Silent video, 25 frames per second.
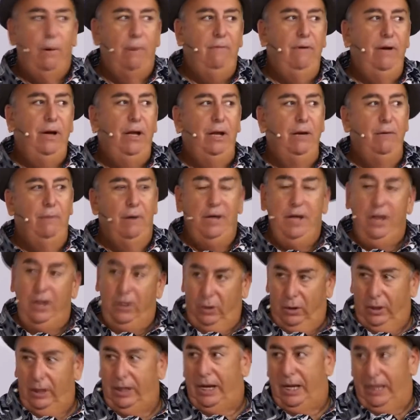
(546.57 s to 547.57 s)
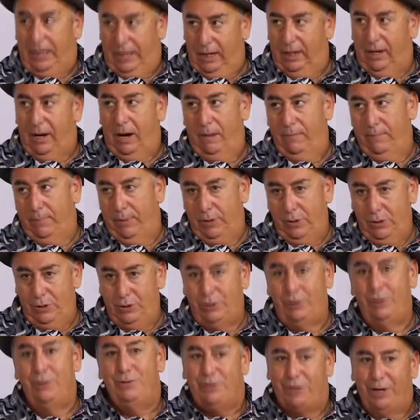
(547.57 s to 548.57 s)
But really, when you look at the
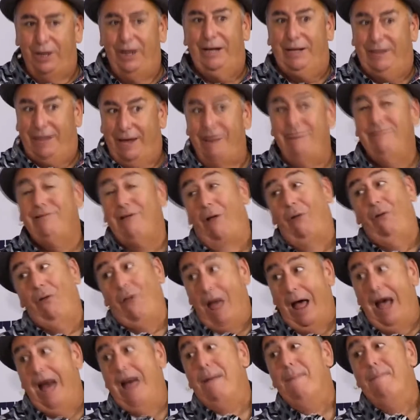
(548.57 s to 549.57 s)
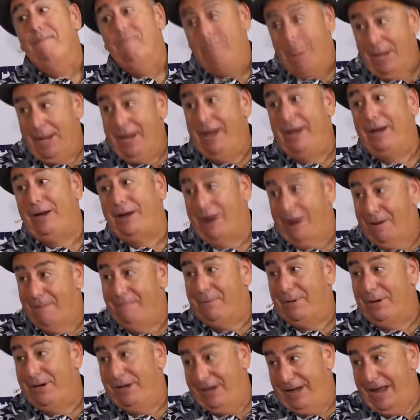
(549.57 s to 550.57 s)
companies using it, there's a lot of big
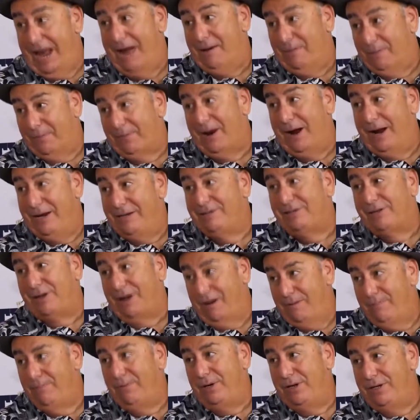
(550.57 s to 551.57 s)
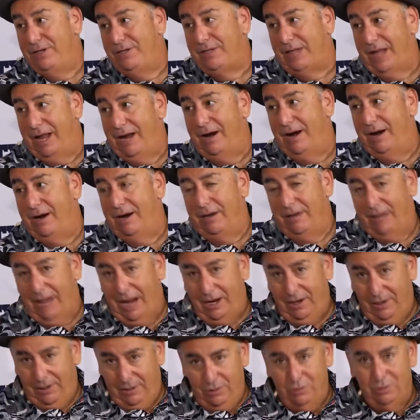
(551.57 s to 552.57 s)
enterprise companies that
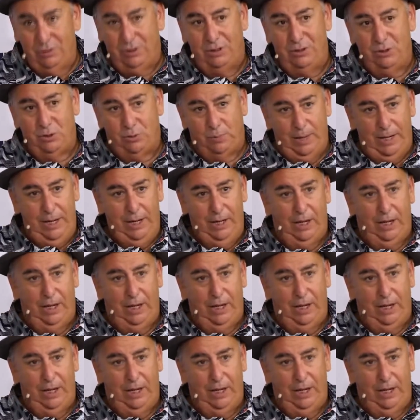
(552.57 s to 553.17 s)
are using